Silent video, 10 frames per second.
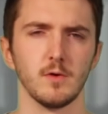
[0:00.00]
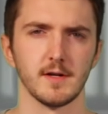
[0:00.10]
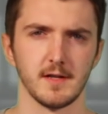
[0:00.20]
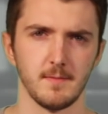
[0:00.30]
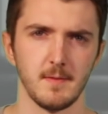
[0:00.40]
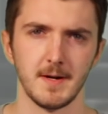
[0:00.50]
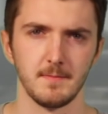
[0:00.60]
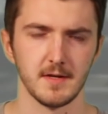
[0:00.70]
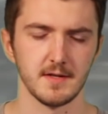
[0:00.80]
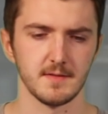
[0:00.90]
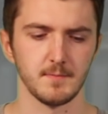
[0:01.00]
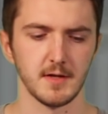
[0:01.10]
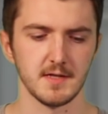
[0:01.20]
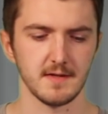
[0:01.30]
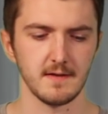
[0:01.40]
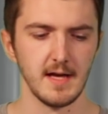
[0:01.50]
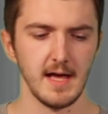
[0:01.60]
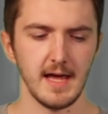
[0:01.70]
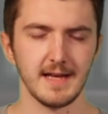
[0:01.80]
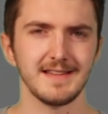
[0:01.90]
worked up about because because it
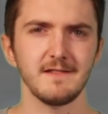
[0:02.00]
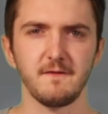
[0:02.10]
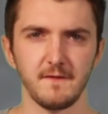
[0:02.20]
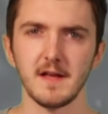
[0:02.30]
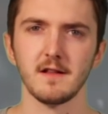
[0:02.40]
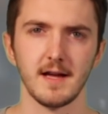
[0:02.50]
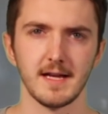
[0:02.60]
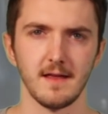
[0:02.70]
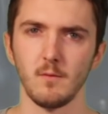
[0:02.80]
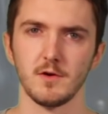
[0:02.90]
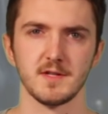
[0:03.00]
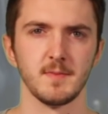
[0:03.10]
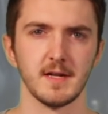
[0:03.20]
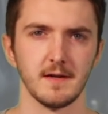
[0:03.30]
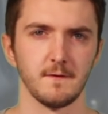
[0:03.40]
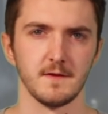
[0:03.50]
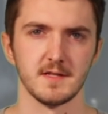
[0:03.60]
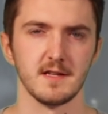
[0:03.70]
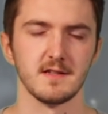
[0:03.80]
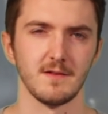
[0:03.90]
it did feel like there was a big
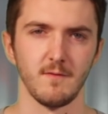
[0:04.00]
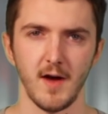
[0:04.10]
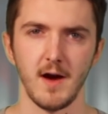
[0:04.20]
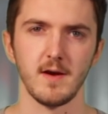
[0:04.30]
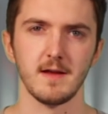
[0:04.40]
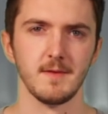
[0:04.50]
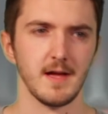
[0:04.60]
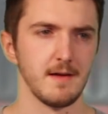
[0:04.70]
difference in some very